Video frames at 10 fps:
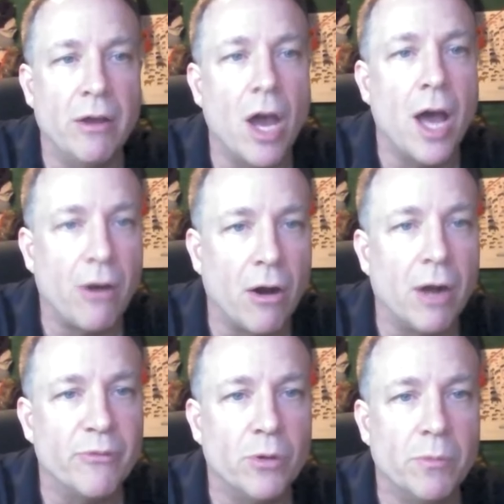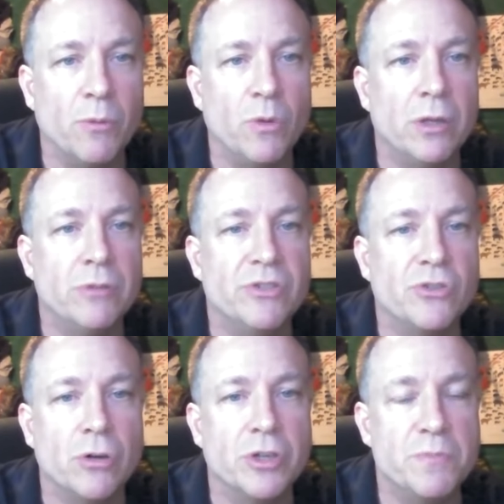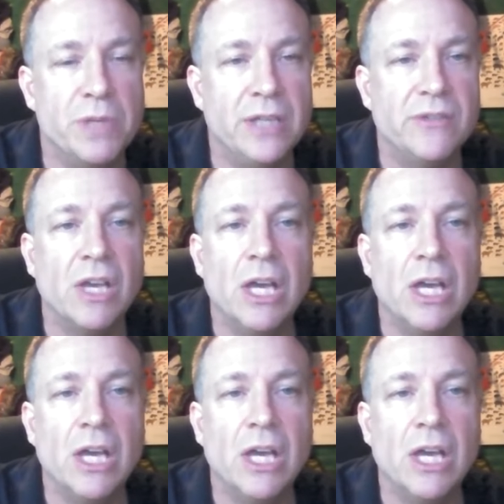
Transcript: not harmful, but will discourage bees.